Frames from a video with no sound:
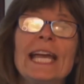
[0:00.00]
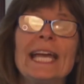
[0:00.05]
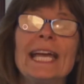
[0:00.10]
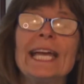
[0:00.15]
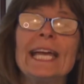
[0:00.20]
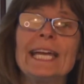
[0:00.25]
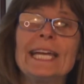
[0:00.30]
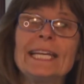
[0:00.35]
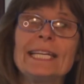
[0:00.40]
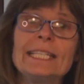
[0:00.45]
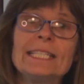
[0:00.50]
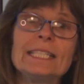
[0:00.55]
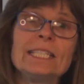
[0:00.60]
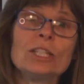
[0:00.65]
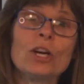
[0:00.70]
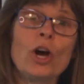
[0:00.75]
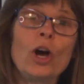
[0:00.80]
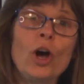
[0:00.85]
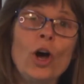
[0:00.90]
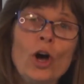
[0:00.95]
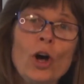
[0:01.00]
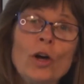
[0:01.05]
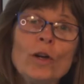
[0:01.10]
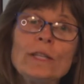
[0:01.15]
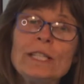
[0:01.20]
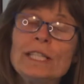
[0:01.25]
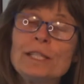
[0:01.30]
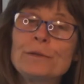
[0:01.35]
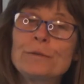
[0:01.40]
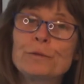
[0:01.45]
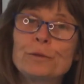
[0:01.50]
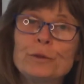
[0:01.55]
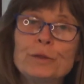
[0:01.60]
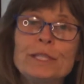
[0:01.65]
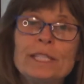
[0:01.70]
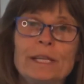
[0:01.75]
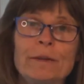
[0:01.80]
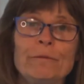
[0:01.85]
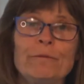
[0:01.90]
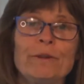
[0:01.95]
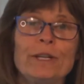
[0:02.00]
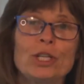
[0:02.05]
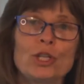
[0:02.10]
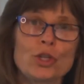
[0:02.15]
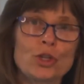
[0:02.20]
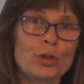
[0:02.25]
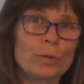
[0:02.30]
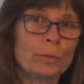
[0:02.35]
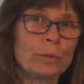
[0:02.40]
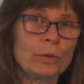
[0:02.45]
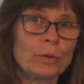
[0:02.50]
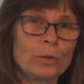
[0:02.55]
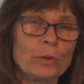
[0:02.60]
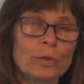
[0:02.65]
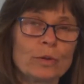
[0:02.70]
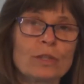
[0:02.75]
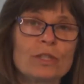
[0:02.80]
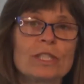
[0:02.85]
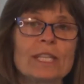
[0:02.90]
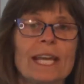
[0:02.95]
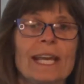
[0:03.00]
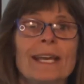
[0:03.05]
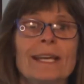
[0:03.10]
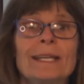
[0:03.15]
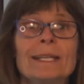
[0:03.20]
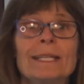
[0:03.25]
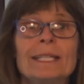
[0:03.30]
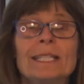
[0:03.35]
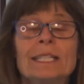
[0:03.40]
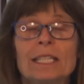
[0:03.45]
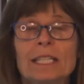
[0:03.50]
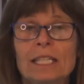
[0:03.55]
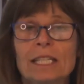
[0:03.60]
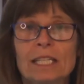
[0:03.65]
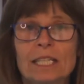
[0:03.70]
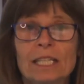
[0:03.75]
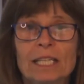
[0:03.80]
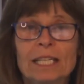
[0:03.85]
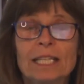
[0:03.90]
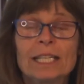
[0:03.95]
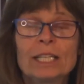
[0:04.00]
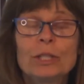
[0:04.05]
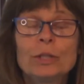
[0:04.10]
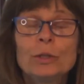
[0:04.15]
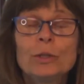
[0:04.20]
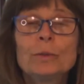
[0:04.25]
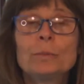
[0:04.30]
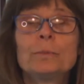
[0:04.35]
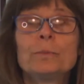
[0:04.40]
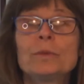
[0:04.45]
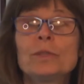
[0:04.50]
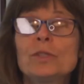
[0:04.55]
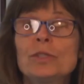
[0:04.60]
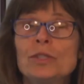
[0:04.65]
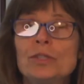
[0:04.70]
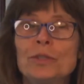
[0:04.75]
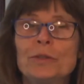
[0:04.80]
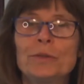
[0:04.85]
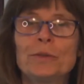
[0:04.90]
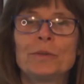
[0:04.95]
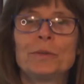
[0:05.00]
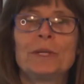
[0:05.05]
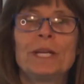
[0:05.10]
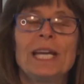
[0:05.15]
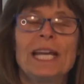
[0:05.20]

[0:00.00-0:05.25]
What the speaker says: and all these fruits and vegetables and legumes too,